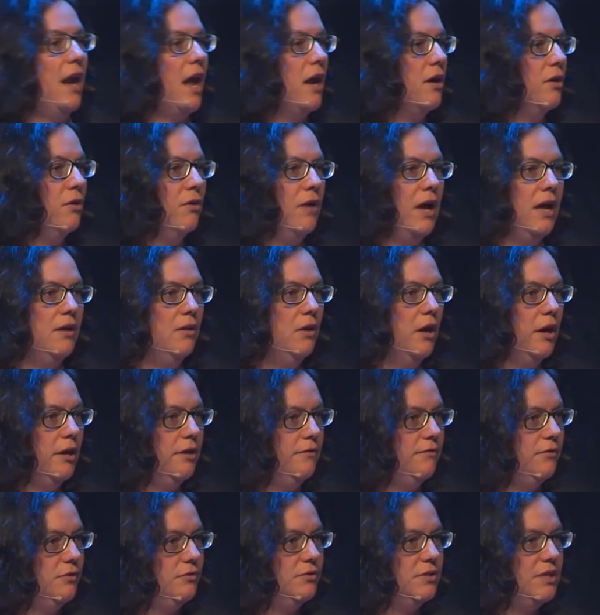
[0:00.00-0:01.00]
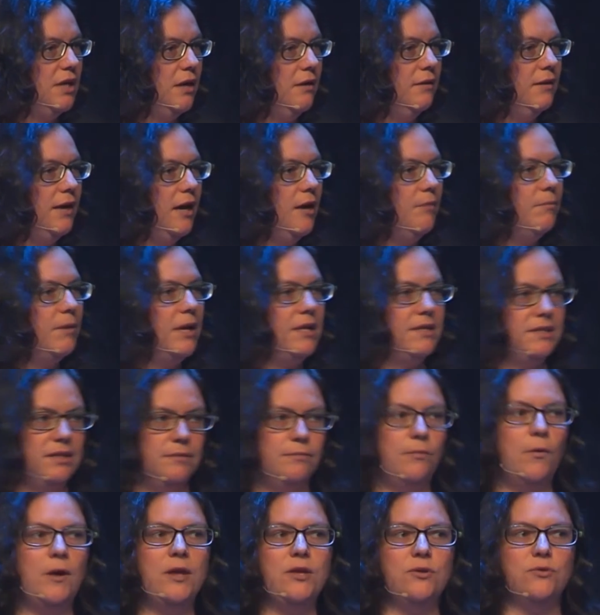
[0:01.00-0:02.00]
I don't know how long you've used SoundCloud, but at some
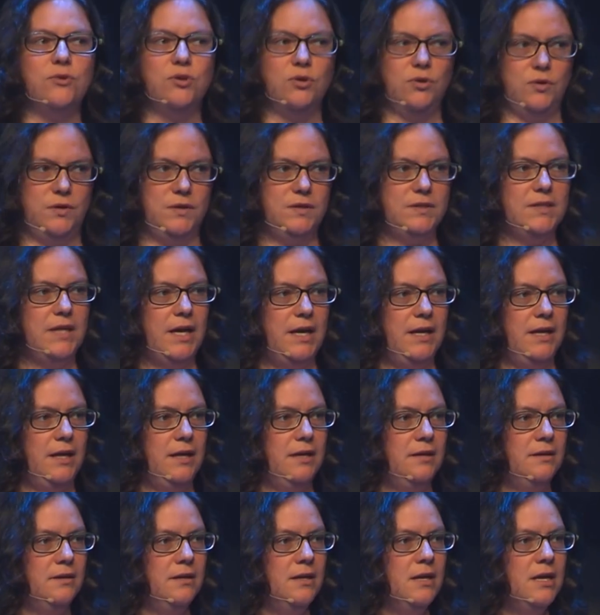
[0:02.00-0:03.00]
point you could sign in,